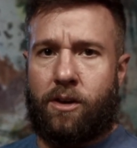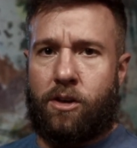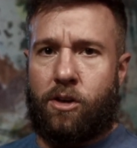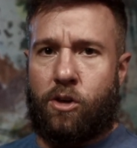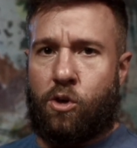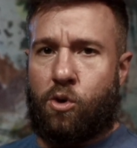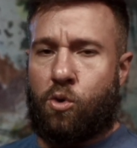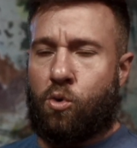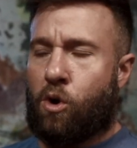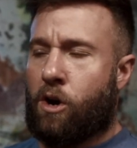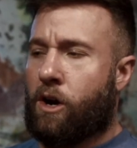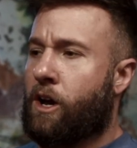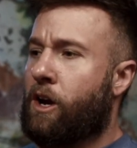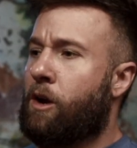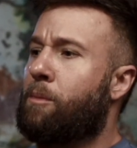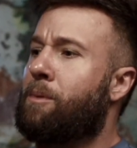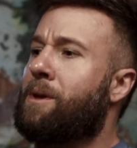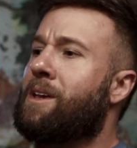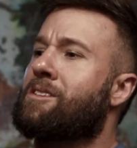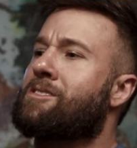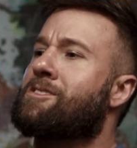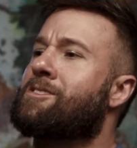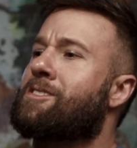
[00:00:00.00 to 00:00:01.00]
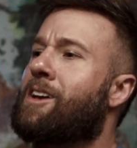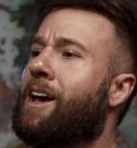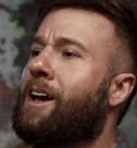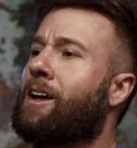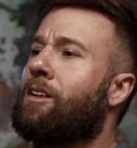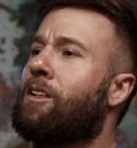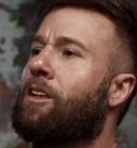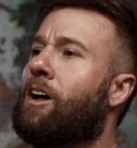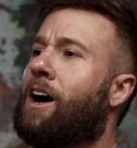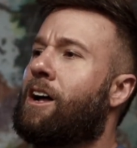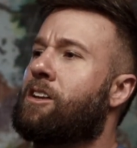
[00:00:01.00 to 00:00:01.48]
You are going to be a
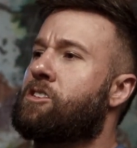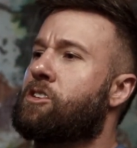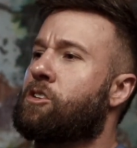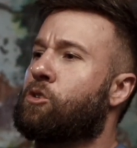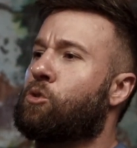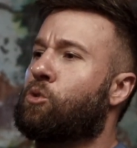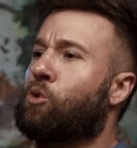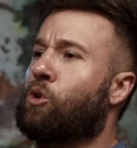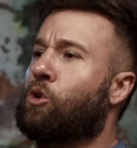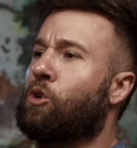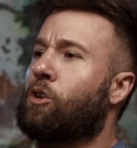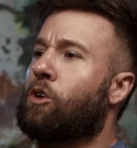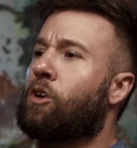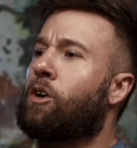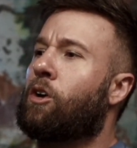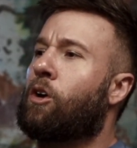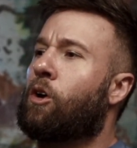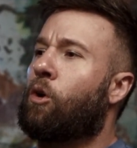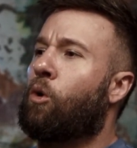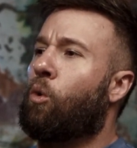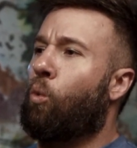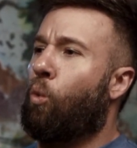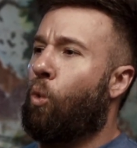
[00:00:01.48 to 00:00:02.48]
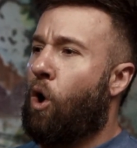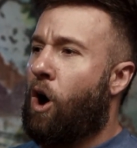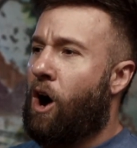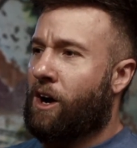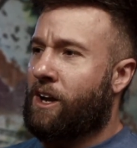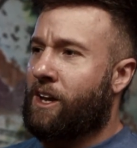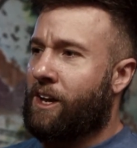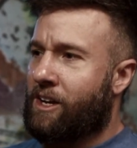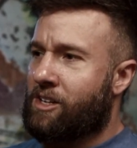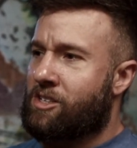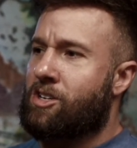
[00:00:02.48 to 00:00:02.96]
psychological
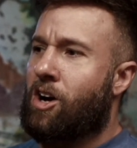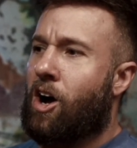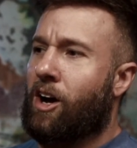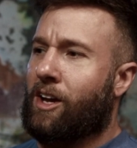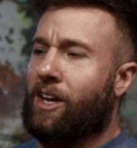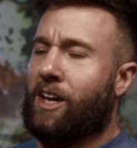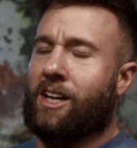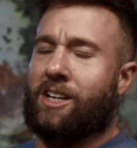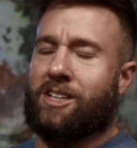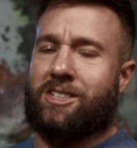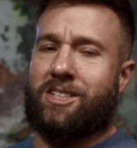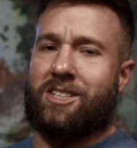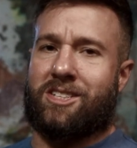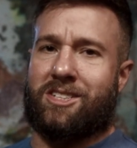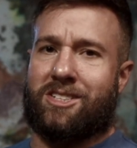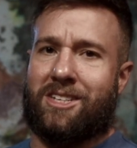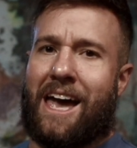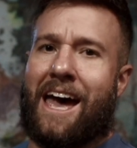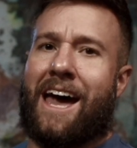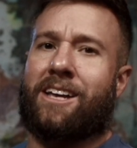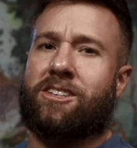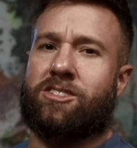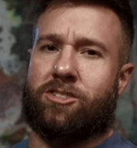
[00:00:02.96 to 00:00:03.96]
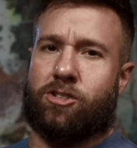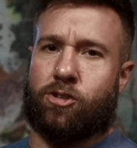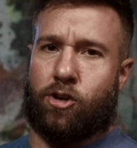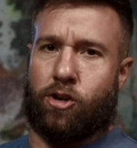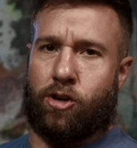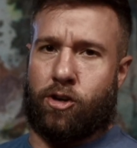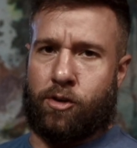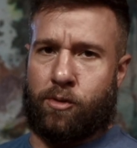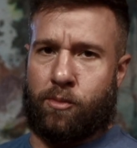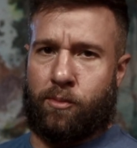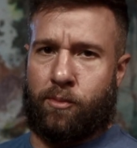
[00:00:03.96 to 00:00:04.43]
walking, talking
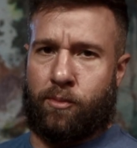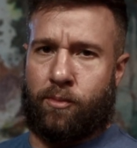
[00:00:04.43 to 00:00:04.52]
disaster.